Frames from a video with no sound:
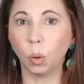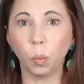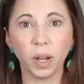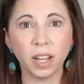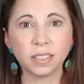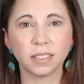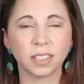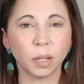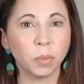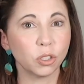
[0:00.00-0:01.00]
Or worse,
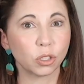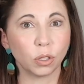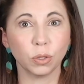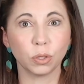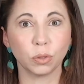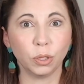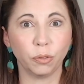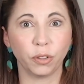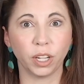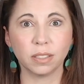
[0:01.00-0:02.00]
someone scrolls through
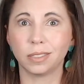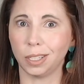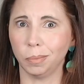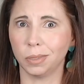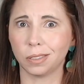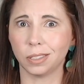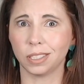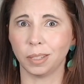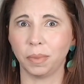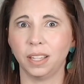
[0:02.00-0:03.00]
your phone, stumbles across
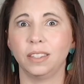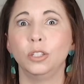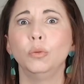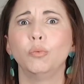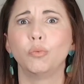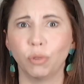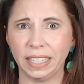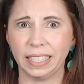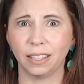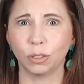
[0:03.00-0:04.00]
something you
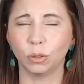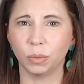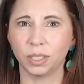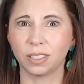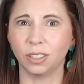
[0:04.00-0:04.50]
really thought was